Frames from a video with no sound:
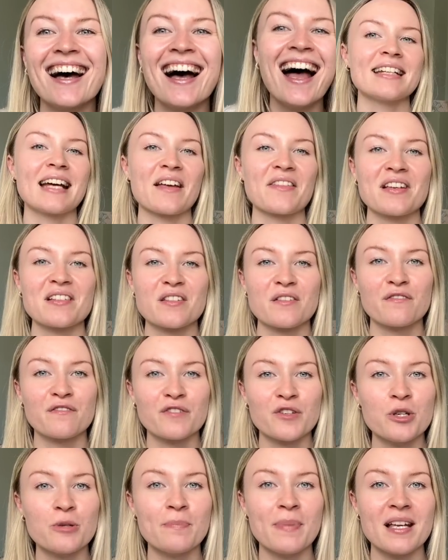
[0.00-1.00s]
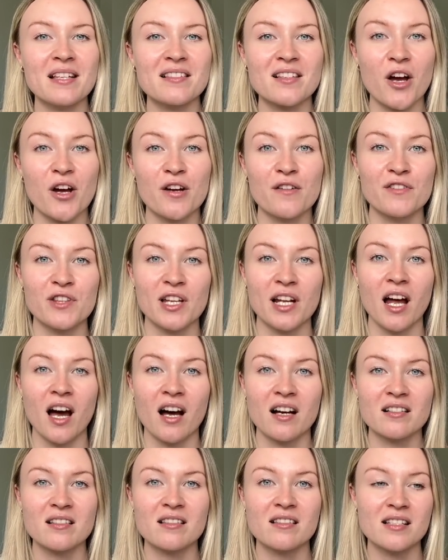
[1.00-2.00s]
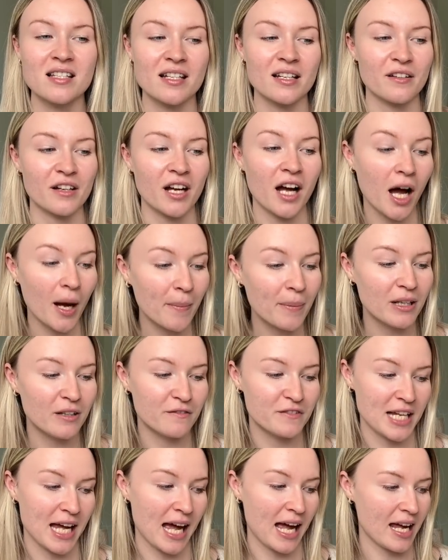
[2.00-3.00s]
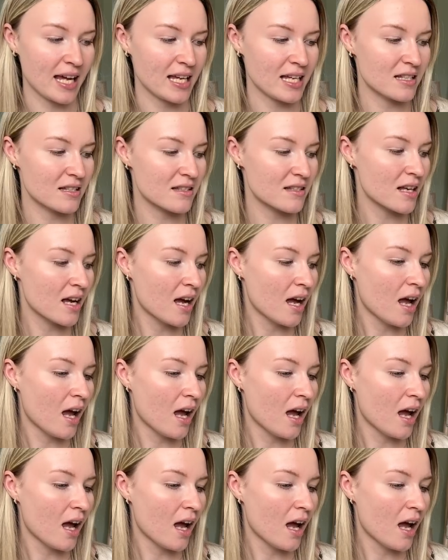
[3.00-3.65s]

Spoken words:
Now, there's a few bits over the last couple of days